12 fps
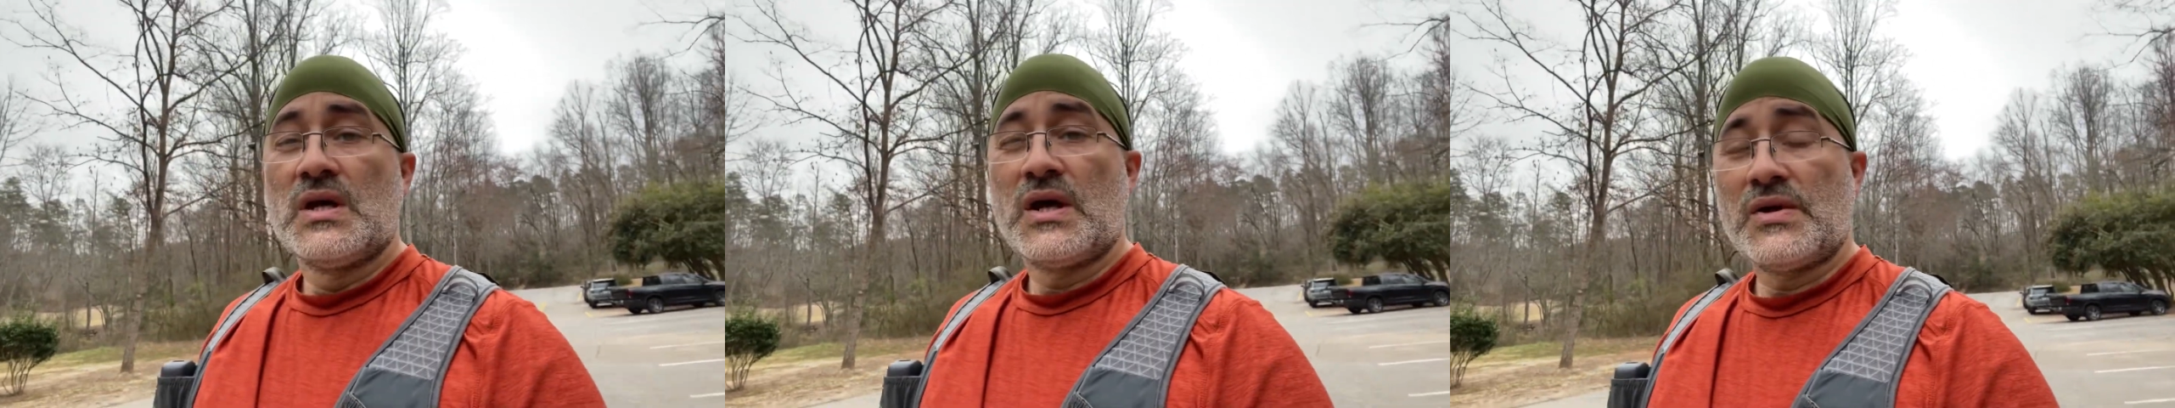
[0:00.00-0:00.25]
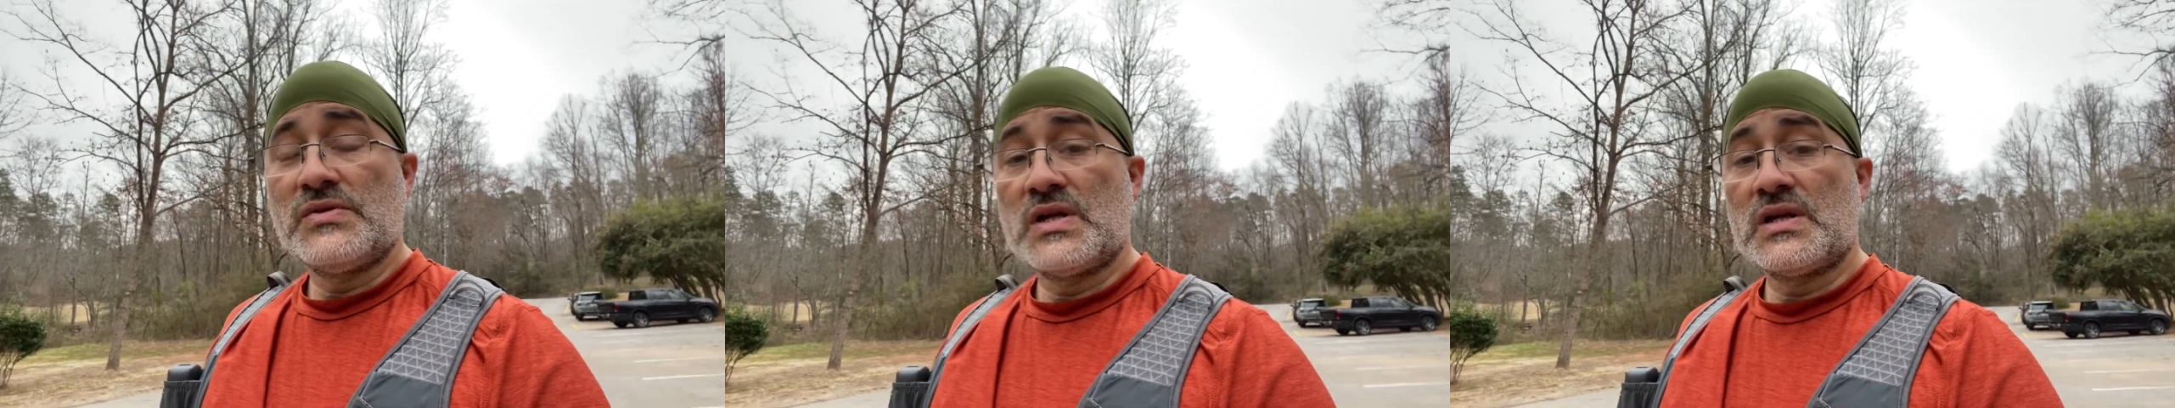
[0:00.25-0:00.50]

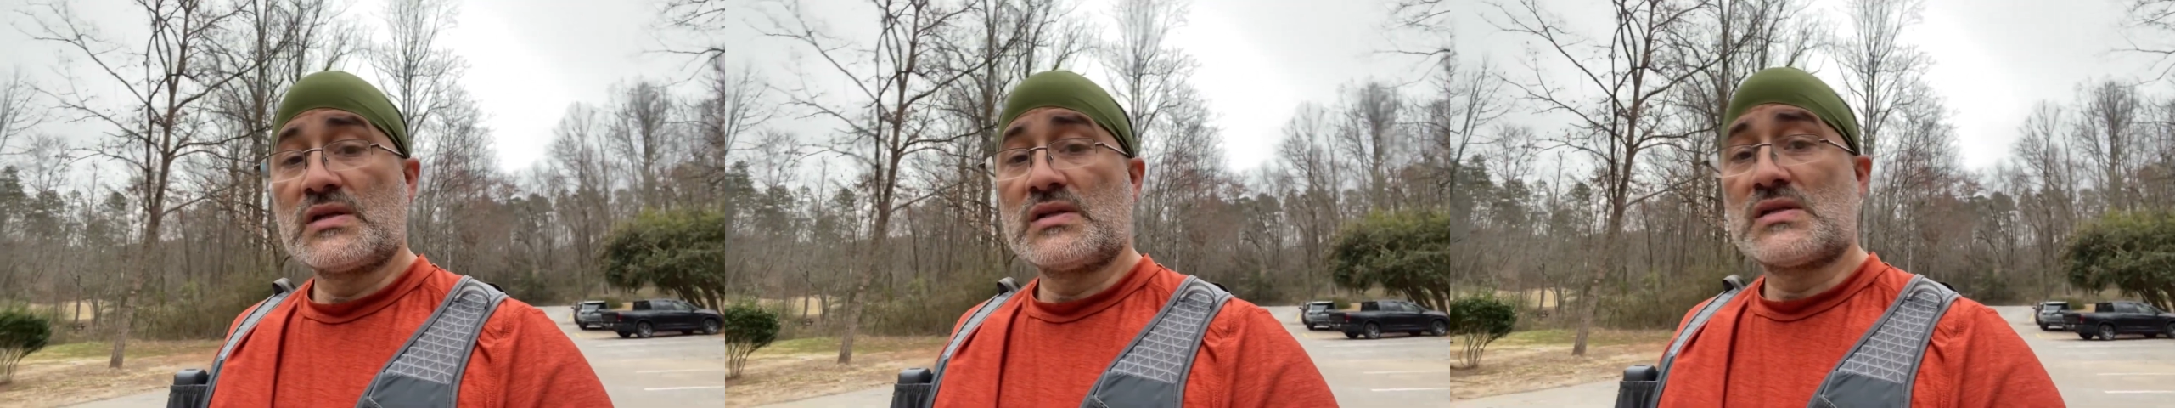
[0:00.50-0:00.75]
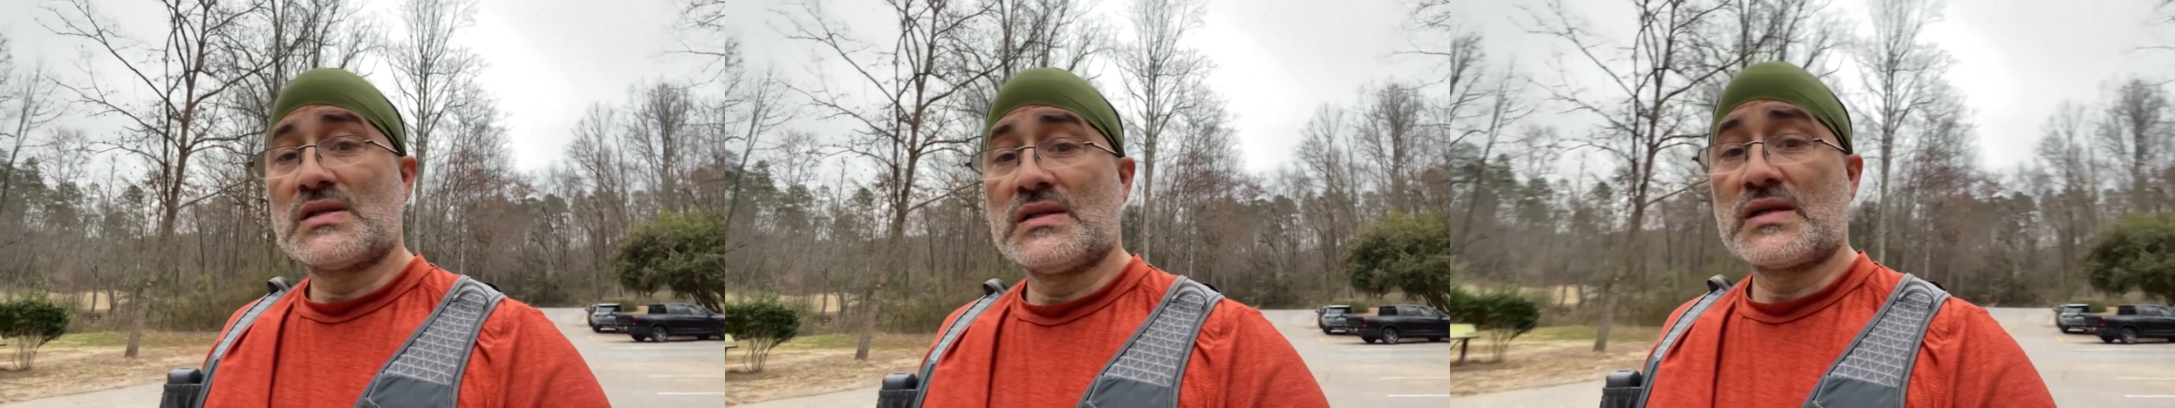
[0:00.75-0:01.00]
and then I'm going to
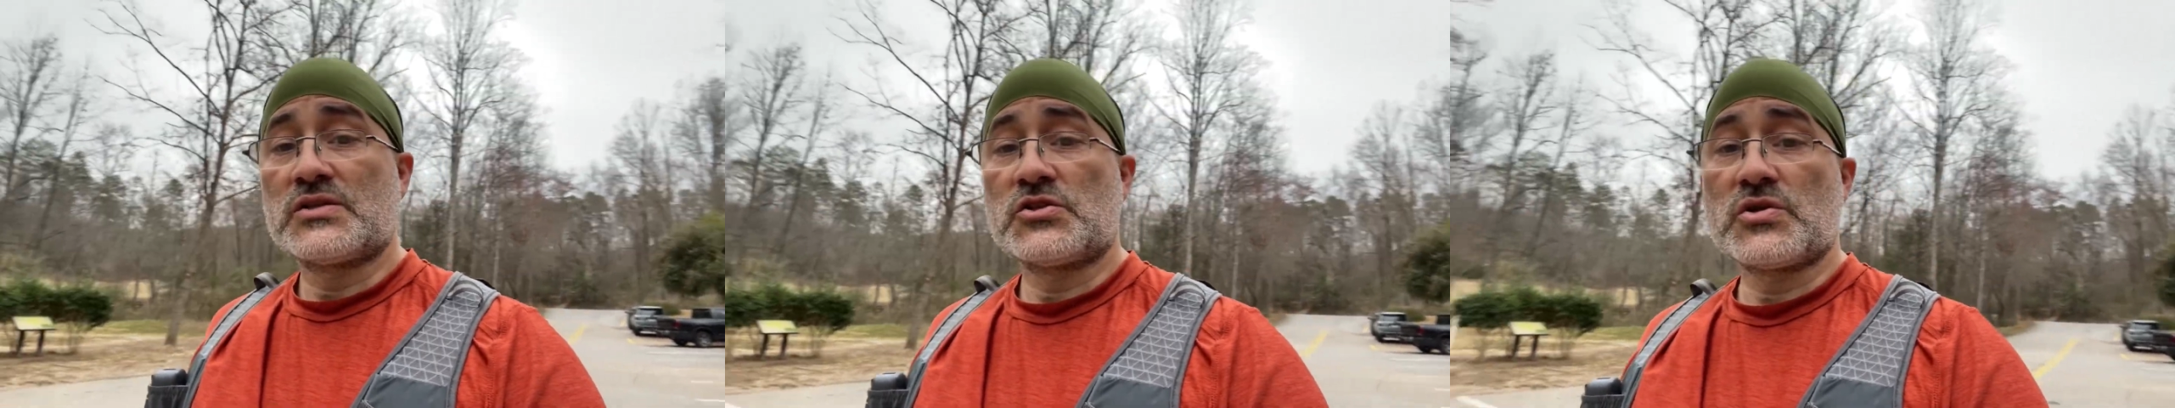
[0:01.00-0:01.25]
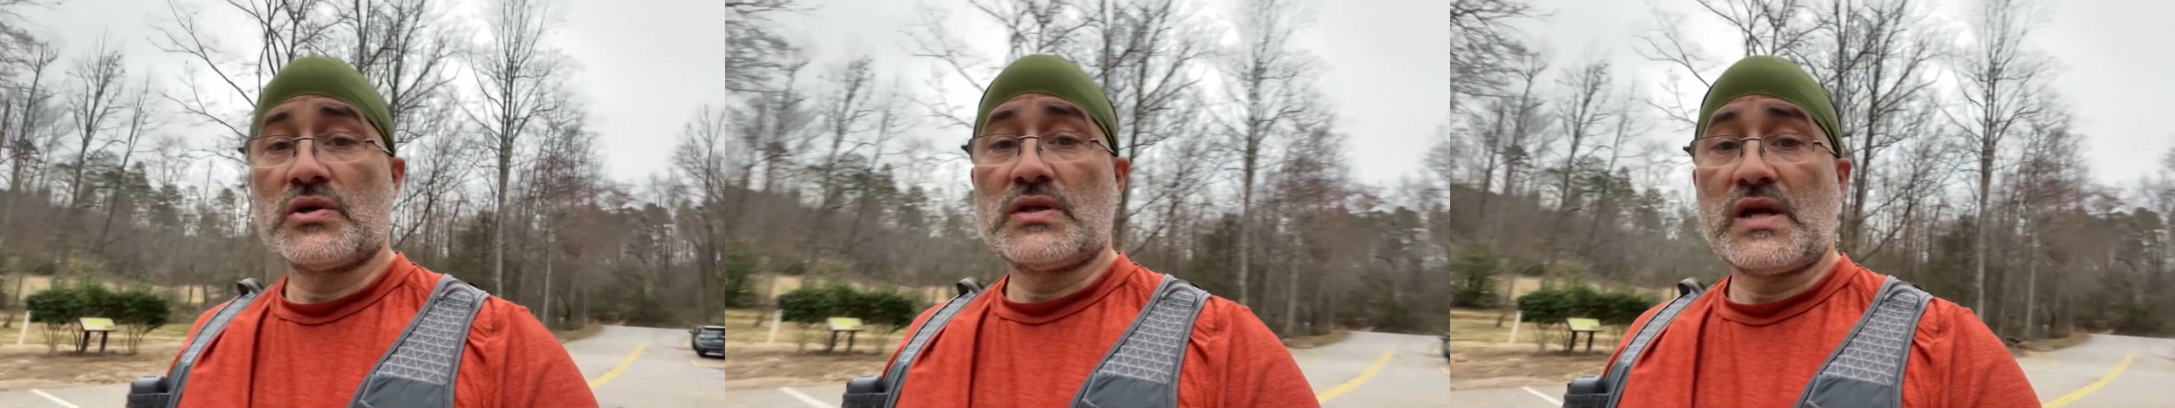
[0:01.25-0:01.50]
select the
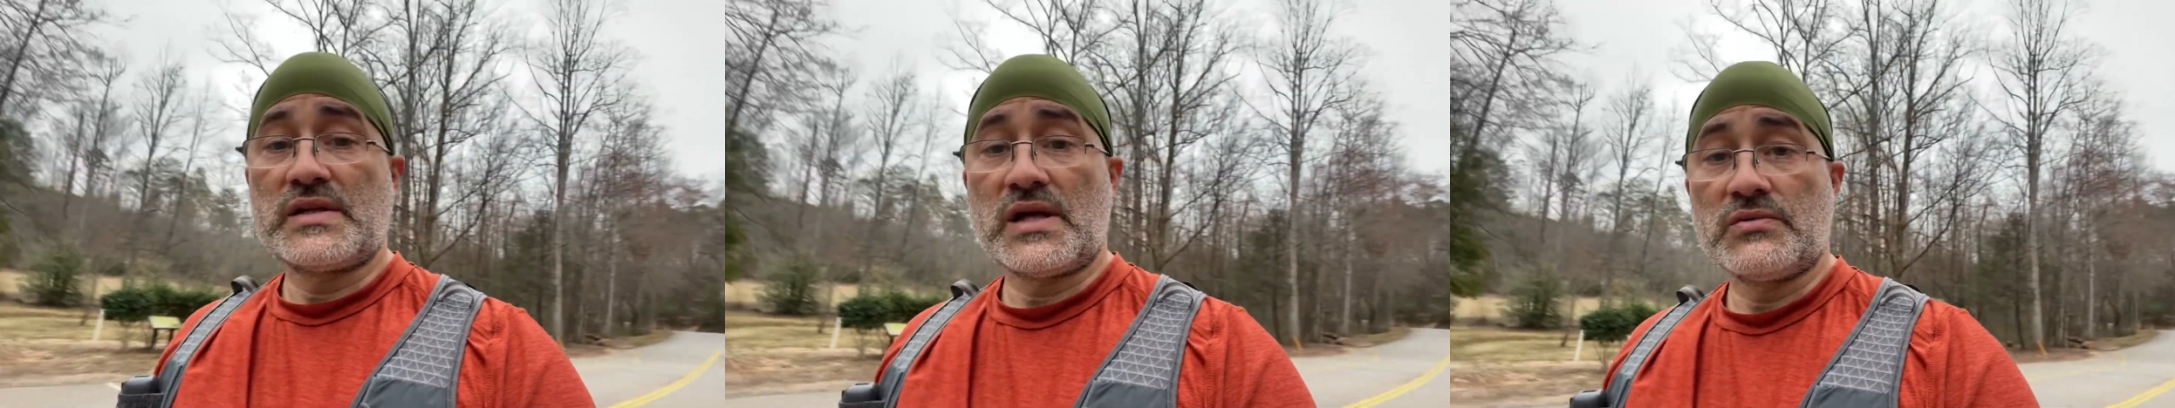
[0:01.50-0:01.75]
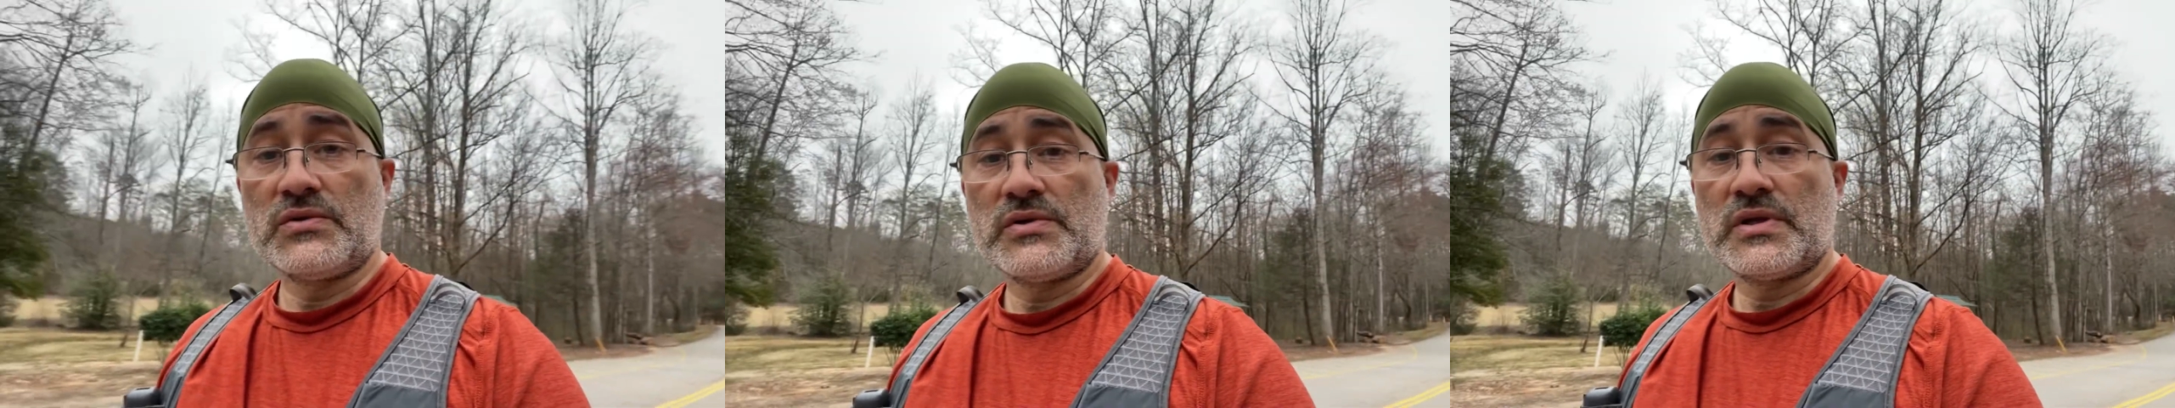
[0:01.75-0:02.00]
trail I
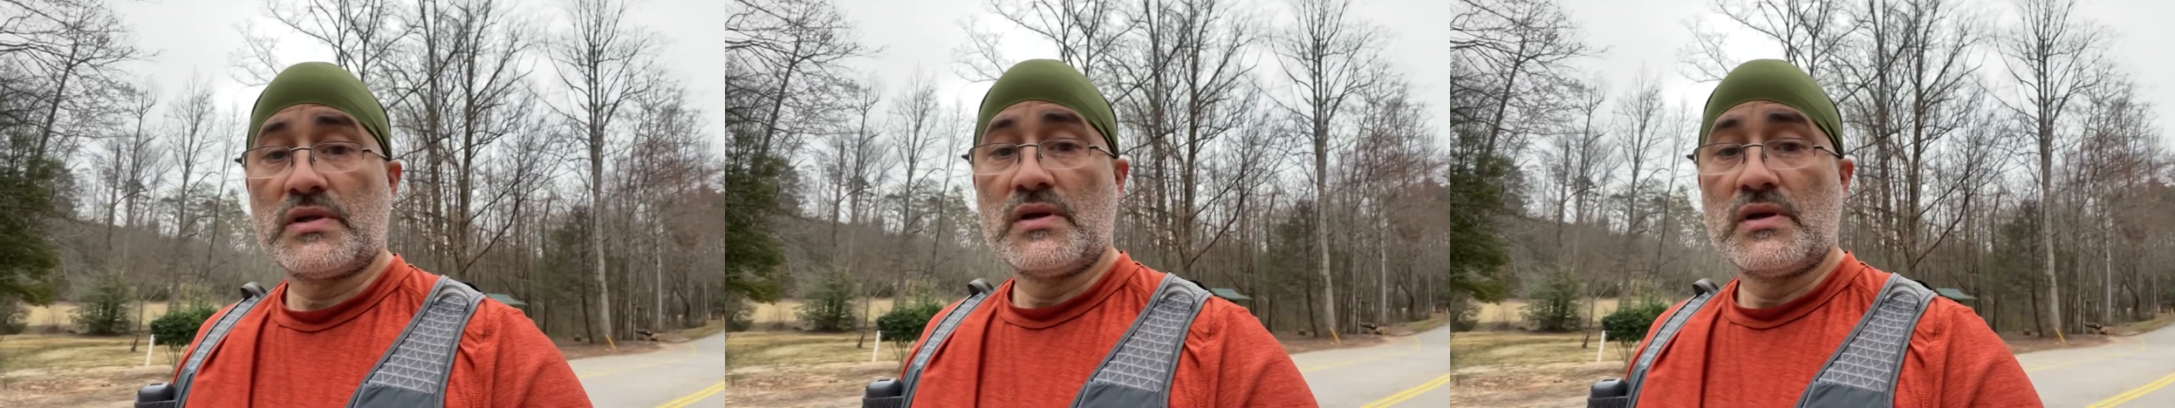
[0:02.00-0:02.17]
downloaded.